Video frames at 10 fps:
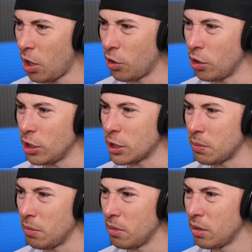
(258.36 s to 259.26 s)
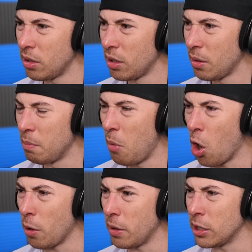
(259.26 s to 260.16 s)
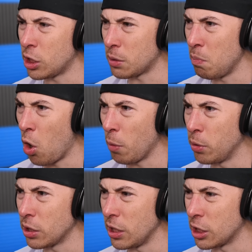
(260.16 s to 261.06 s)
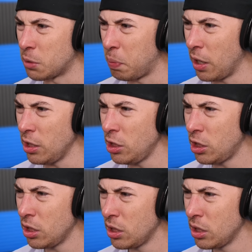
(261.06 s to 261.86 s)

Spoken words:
Are there just... Is just marbles in a sponge?